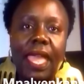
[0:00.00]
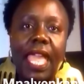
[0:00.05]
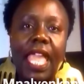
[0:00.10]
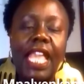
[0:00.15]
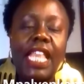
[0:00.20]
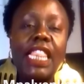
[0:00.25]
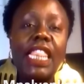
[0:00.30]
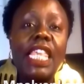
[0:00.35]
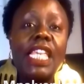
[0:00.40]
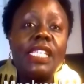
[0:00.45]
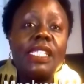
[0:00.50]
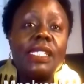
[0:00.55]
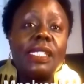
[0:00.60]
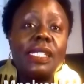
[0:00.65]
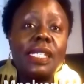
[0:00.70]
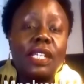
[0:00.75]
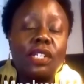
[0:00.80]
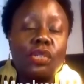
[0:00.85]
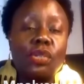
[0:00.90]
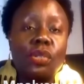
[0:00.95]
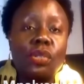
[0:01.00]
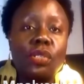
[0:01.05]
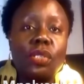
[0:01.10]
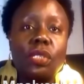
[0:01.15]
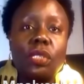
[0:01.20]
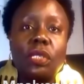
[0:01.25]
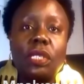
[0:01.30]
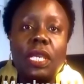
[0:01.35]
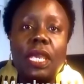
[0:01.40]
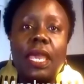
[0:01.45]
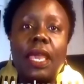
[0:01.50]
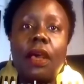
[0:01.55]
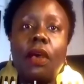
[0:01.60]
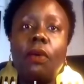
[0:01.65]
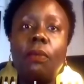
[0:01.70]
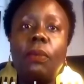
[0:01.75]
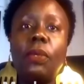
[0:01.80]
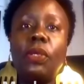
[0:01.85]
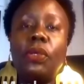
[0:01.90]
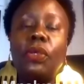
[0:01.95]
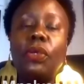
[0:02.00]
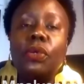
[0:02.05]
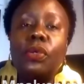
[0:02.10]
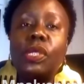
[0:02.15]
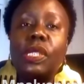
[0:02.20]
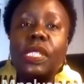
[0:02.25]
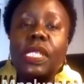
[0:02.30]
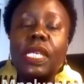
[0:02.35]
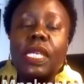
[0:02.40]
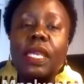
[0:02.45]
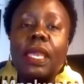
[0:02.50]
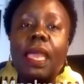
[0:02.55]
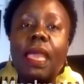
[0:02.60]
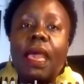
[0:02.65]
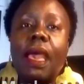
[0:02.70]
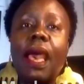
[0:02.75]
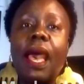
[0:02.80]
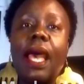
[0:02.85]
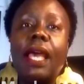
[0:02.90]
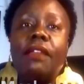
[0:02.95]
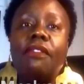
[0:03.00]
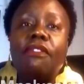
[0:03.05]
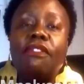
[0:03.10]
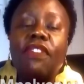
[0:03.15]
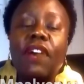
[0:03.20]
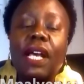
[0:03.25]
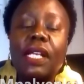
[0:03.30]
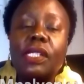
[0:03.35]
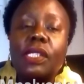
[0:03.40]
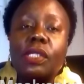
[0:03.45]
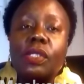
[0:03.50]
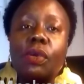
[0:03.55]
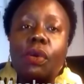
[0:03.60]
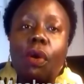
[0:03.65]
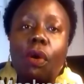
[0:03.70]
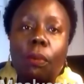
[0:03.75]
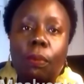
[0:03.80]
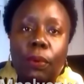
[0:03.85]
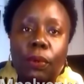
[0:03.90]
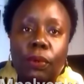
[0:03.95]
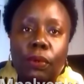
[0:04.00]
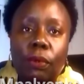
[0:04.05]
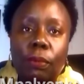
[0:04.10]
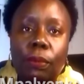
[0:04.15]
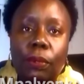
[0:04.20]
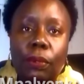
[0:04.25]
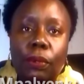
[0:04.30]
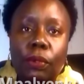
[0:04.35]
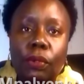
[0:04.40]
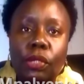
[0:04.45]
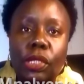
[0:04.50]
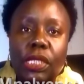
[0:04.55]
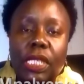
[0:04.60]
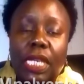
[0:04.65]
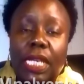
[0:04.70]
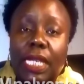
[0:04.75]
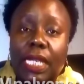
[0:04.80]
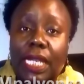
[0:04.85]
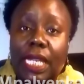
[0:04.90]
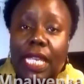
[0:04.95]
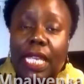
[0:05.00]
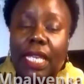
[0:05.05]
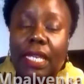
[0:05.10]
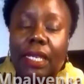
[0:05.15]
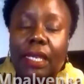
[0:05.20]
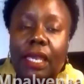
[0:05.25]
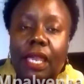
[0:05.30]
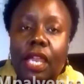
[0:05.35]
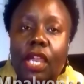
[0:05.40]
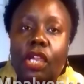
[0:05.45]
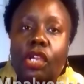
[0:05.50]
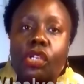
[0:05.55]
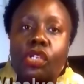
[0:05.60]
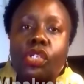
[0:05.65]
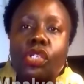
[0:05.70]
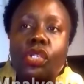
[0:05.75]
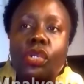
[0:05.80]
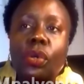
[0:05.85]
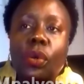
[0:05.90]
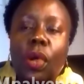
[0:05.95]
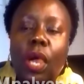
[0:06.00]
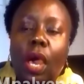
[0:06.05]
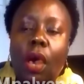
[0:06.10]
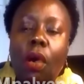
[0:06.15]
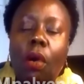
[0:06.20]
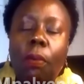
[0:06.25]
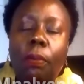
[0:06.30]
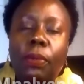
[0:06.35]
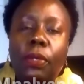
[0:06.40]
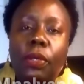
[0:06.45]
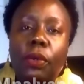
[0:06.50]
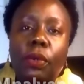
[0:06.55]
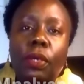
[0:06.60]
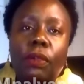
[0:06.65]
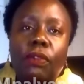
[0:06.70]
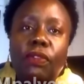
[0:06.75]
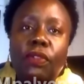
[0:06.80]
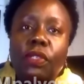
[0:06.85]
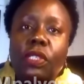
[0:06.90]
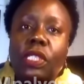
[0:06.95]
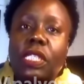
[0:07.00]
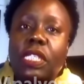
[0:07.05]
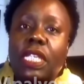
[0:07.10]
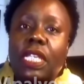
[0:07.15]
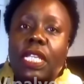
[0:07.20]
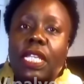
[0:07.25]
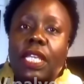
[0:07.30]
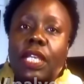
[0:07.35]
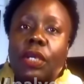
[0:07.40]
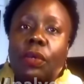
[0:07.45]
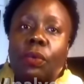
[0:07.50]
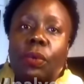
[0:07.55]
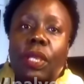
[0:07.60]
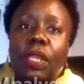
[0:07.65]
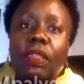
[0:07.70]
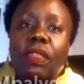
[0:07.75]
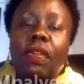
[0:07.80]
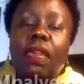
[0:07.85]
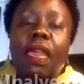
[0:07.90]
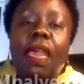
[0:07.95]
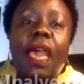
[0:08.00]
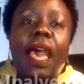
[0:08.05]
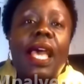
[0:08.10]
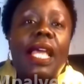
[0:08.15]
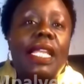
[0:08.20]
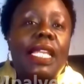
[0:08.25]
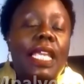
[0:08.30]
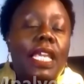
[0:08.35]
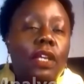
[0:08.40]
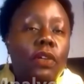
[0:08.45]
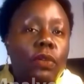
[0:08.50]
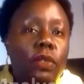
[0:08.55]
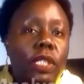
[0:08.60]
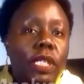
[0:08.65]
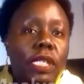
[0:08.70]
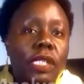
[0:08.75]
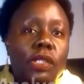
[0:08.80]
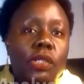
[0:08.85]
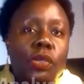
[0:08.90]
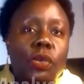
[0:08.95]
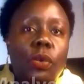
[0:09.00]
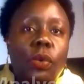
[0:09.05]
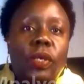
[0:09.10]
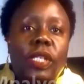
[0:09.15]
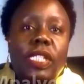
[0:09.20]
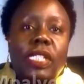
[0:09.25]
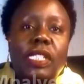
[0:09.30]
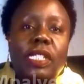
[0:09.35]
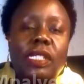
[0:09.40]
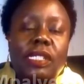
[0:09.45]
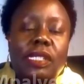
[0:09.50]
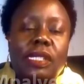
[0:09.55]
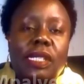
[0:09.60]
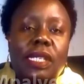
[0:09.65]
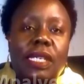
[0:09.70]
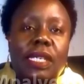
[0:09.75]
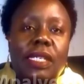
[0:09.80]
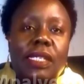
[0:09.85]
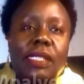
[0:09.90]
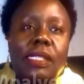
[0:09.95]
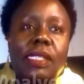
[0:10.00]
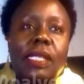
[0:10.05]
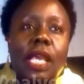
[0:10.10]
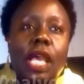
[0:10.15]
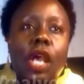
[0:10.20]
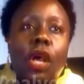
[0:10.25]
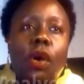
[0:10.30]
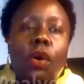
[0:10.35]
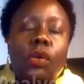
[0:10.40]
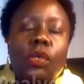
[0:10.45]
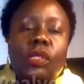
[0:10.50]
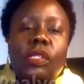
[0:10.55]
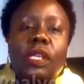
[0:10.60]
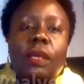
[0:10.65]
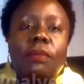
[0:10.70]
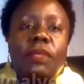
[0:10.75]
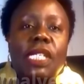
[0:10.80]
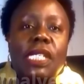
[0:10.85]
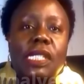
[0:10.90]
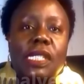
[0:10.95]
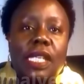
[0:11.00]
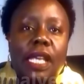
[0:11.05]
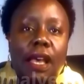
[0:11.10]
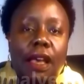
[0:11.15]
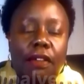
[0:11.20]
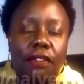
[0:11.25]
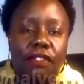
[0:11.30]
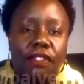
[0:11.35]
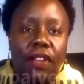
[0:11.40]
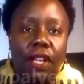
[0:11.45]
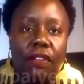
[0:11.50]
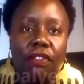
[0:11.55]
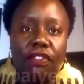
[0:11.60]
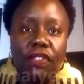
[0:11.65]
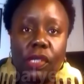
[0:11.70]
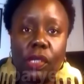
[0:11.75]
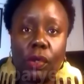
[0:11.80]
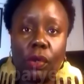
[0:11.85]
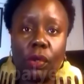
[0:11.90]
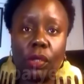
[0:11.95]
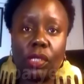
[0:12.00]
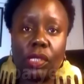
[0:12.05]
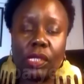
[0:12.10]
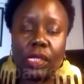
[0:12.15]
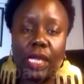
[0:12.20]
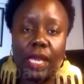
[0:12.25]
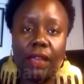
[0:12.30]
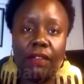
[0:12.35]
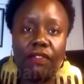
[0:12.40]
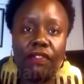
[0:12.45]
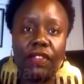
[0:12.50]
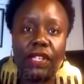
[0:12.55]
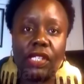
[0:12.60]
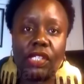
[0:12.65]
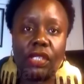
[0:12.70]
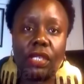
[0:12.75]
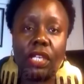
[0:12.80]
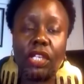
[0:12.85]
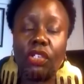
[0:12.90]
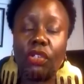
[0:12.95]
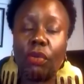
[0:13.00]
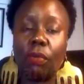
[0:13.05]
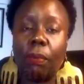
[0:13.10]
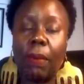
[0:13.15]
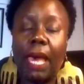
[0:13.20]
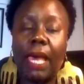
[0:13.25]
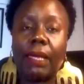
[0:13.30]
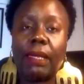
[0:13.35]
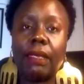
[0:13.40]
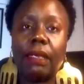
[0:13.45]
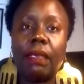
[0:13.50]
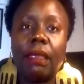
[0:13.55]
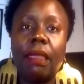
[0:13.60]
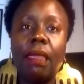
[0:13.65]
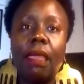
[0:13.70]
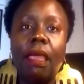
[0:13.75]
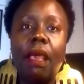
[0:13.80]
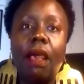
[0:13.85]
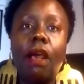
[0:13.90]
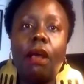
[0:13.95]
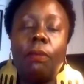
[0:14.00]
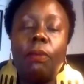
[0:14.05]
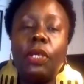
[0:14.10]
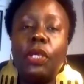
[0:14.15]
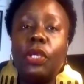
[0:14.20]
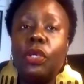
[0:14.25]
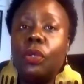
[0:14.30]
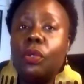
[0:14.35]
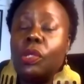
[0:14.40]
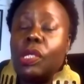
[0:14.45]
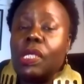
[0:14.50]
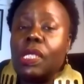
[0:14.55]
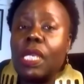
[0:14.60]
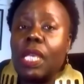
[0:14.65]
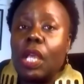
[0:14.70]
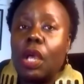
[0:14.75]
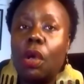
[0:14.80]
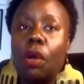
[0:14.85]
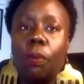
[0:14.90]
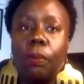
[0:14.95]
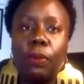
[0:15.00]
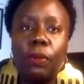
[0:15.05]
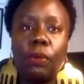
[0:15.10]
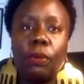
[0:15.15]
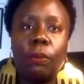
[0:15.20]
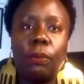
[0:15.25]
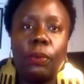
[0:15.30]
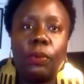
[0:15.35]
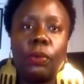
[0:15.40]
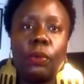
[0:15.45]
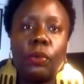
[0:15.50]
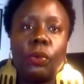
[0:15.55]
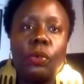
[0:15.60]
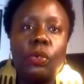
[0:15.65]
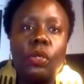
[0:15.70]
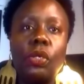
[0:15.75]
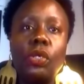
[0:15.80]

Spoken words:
In this session today, I'll be using advanced Ho'oponopono technique to help you if you're dealing with an illness or a disease or some discomfort, physical discomfort in your body. I'll be using Ho'oponopono